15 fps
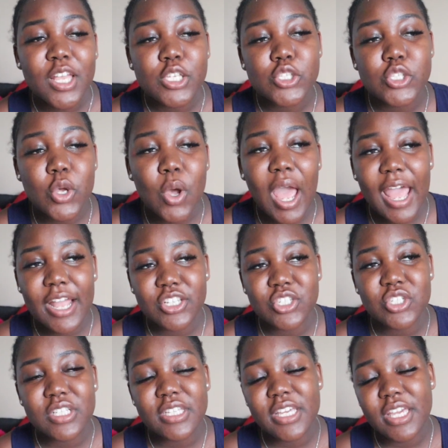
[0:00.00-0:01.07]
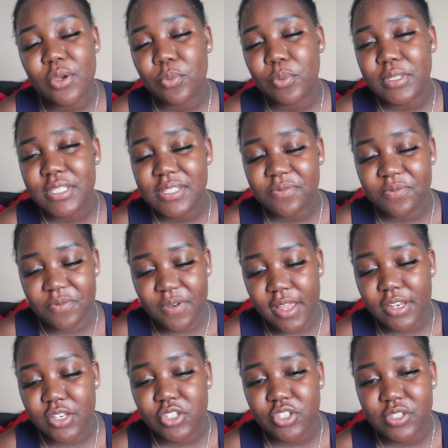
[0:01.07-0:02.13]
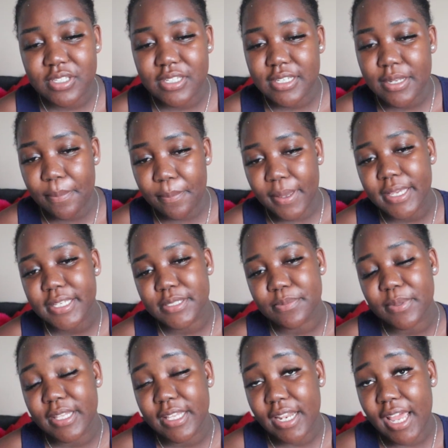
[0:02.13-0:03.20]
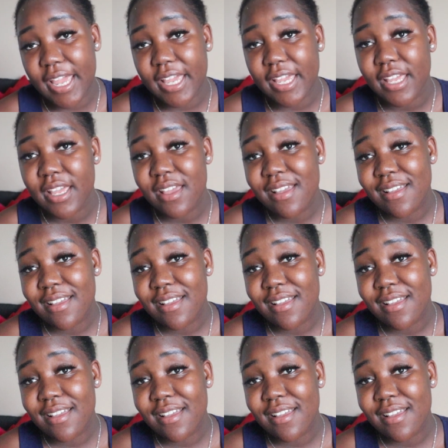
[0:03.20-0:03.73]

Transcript: So actually it was fun using the bags, but then I